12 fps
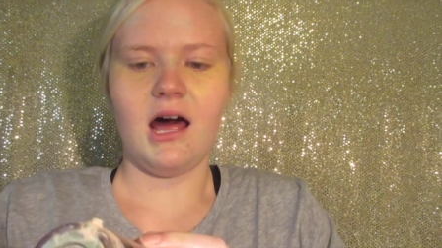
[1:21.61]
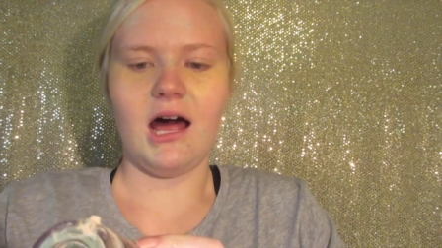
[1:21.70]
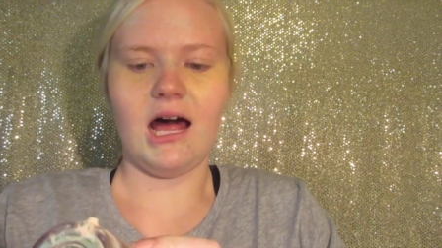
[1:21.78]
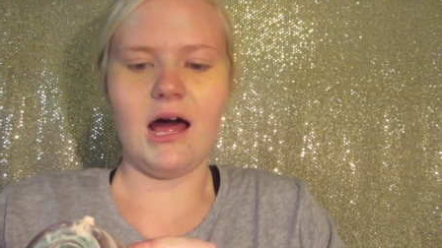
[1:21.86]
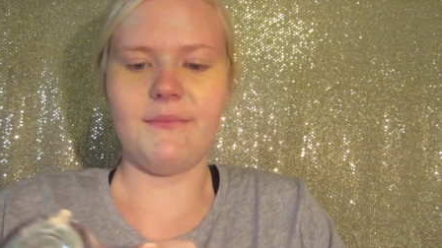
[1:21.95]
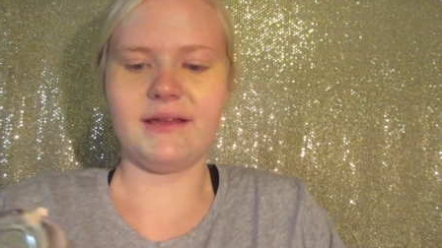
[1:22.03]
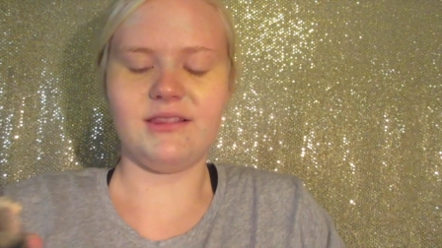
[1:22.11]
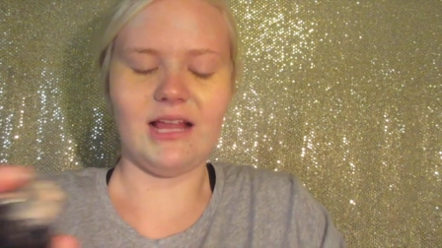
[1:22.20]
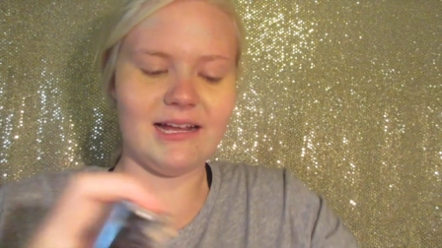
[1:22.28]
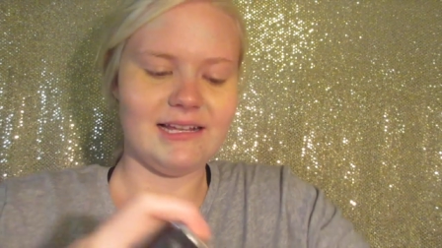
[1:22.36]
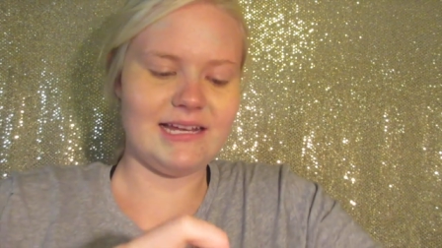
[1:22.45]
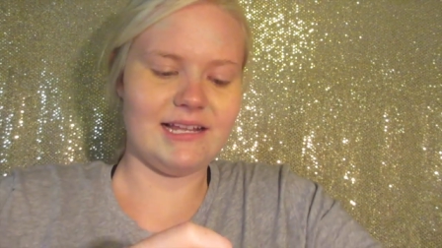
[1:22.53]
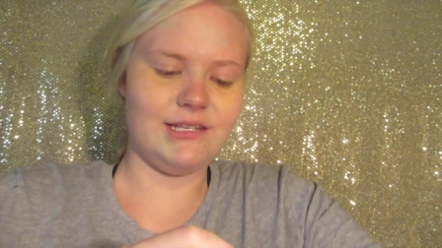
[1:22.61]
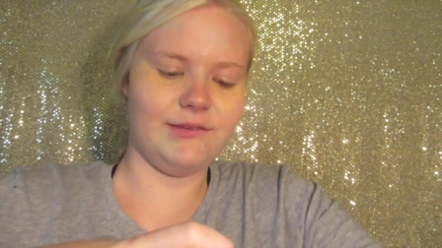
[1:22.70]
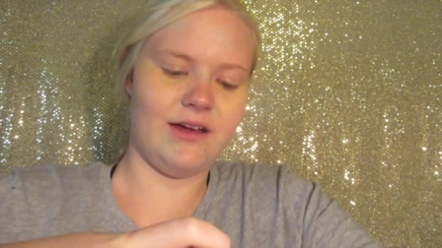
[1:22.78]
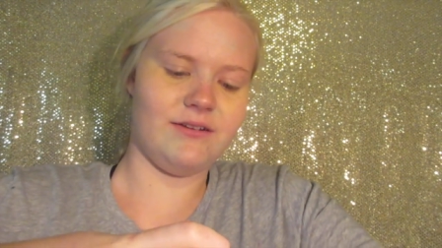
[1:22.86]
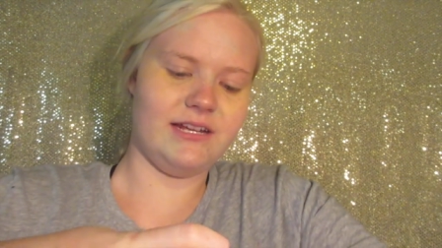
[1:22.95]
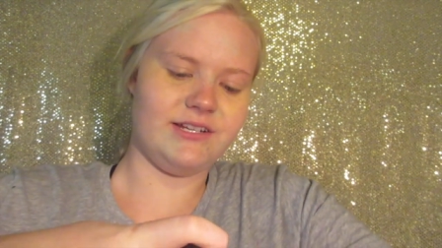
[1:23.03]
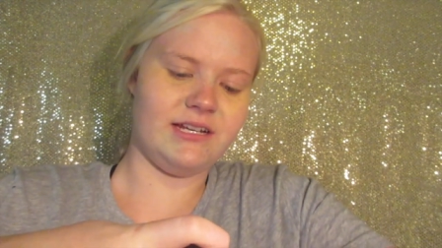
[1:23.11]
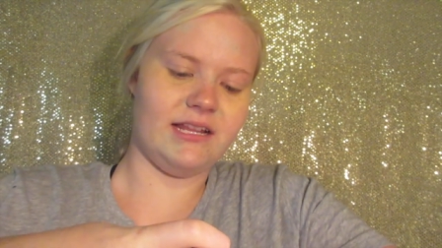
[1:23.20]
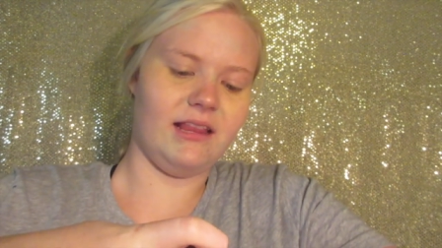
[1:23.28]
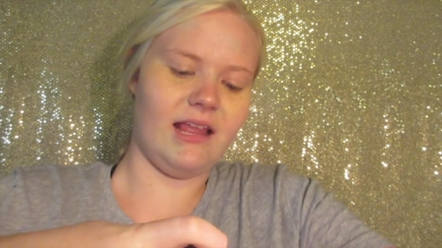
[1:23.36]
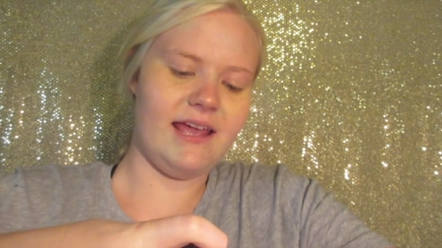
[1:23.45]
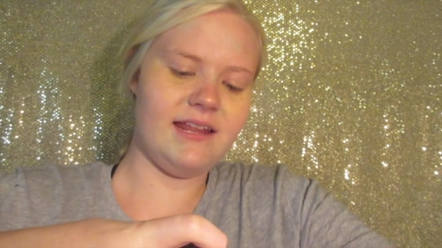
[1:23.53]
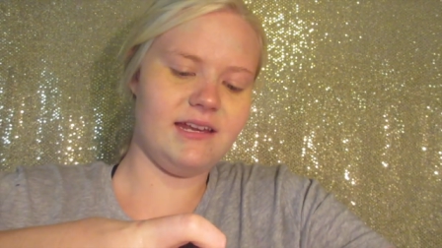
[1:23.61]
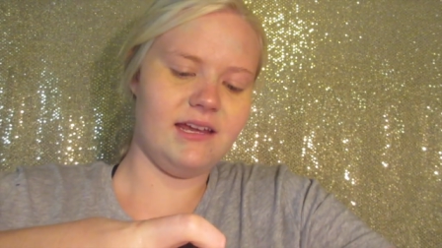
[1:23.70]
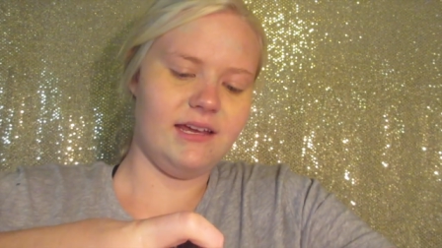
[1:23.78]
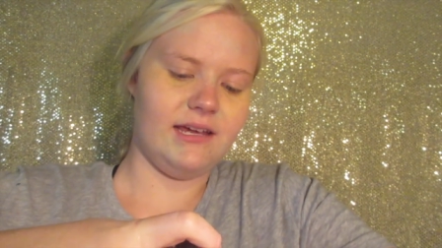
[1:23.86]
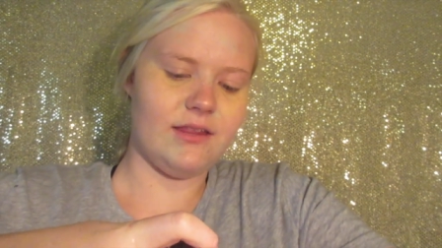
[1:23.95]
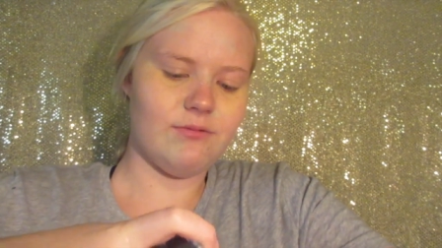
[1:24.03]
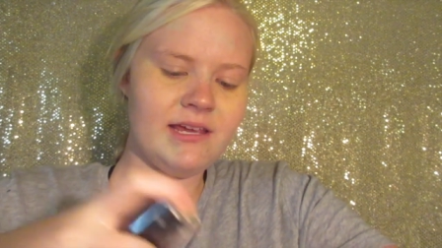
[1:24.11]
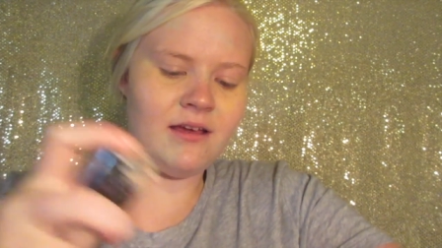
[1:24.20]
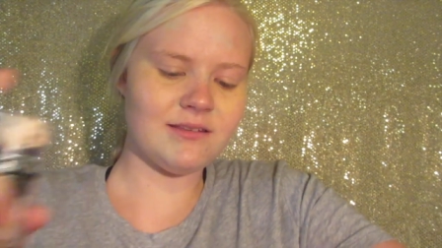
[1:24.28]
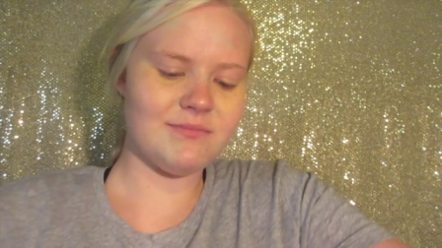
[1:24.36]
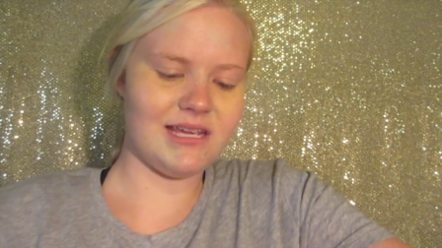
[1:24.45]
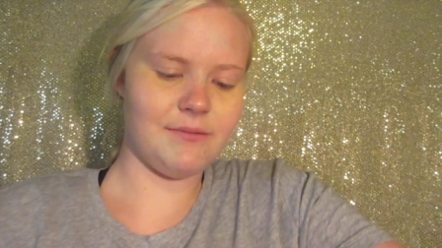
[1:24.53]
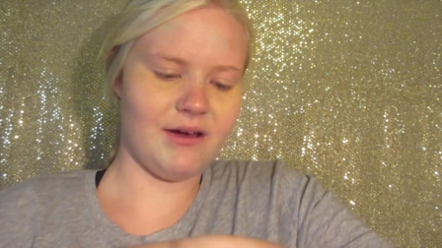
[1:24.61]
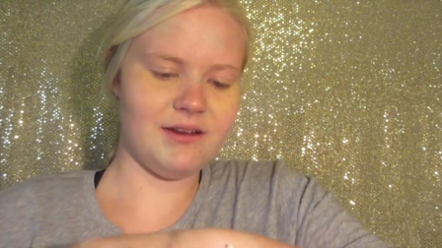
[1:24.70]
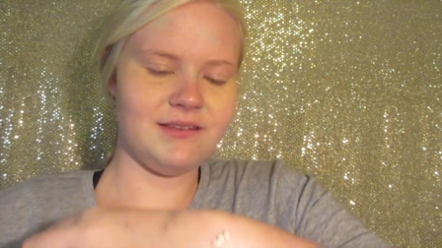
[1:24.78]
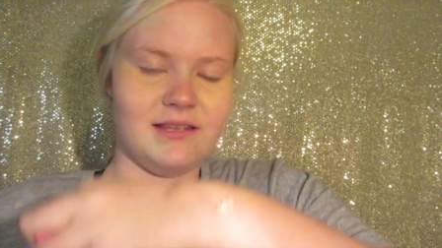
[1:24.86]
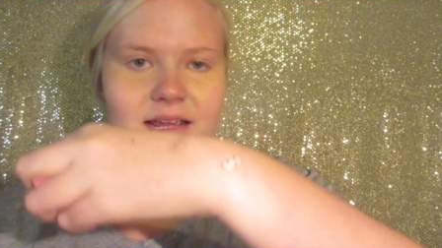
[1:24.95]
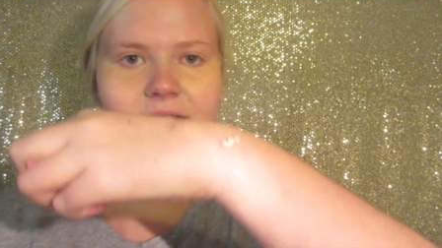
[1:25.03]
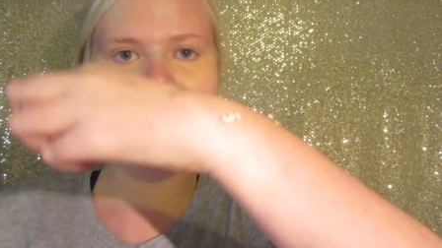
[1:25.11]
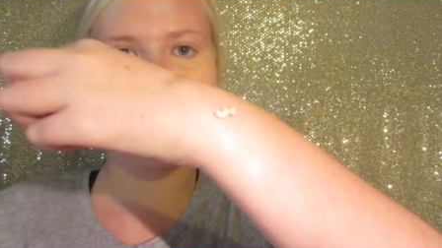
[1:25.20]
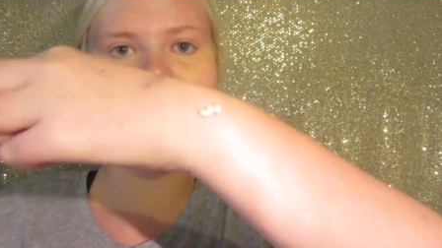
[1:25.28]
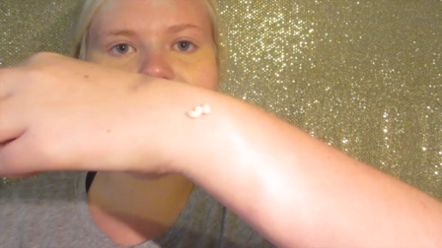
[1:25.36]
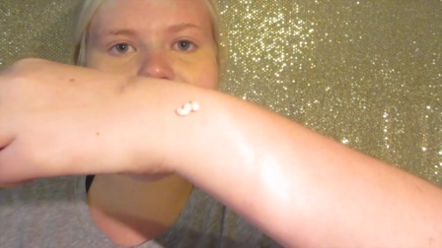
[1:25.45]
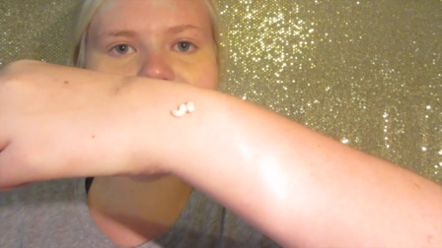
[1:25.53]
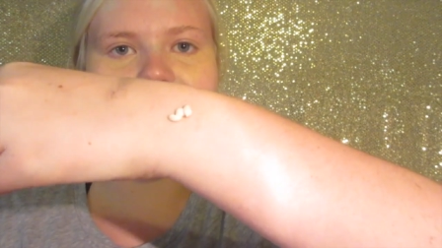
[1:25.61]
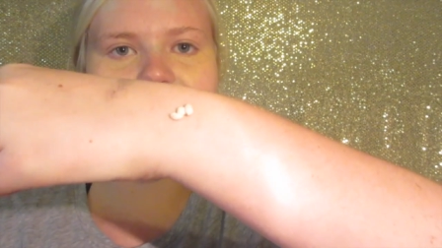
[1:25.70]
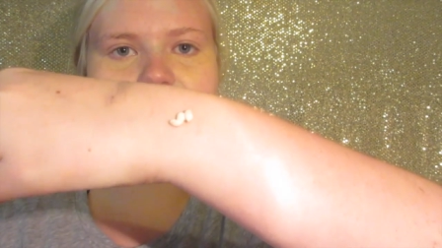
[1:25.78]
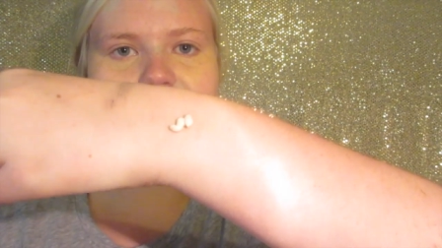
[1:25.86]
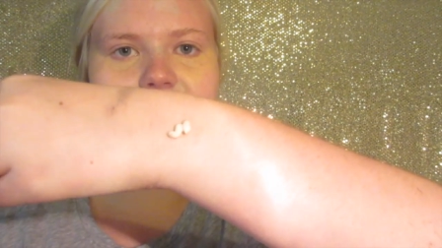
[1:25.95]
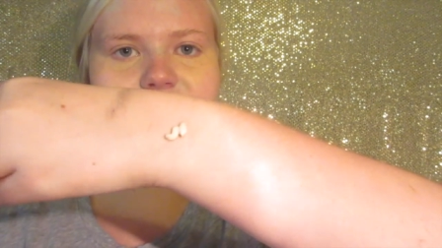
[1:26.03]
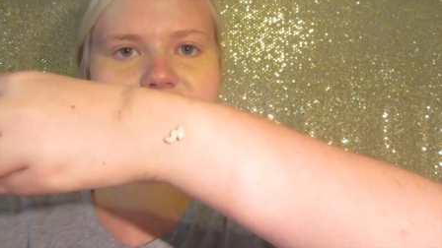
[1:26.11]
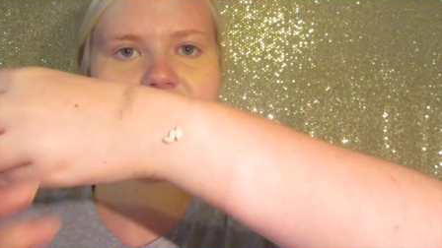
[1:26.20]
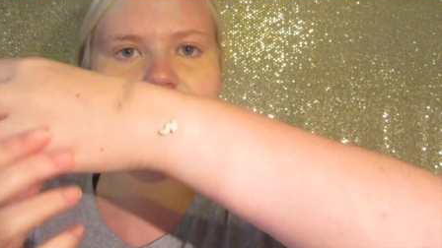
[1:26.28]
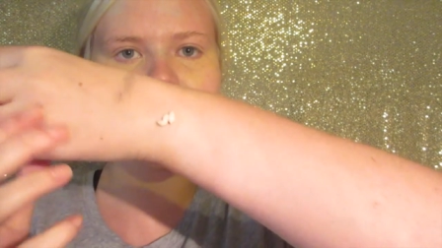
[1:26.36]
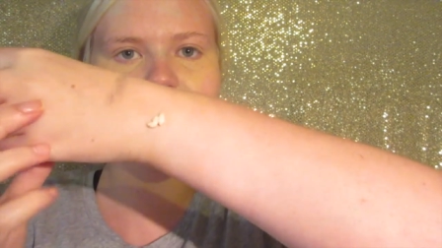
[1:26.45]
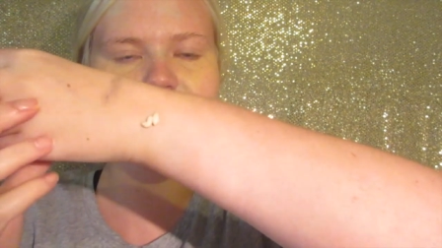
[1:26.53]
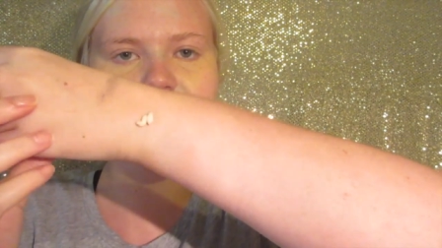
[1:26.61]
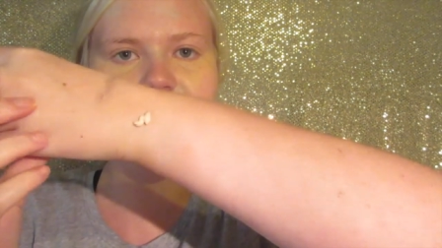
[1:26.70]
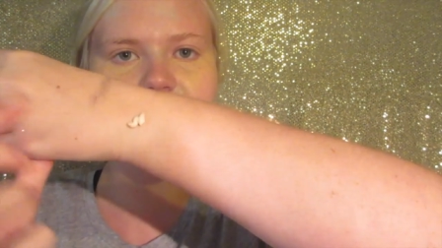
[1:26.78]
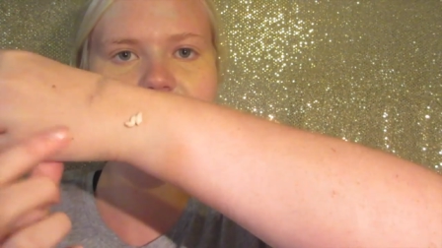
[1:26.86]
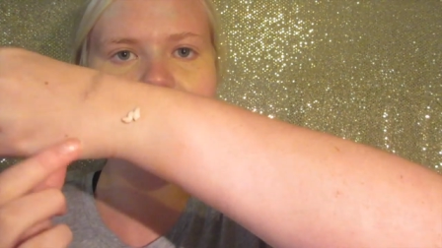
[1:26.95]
um, Lock-It Tattoo Foundation in Light. And the really awesome thing about it is, is that I'm literally using this much. I don't know if you can see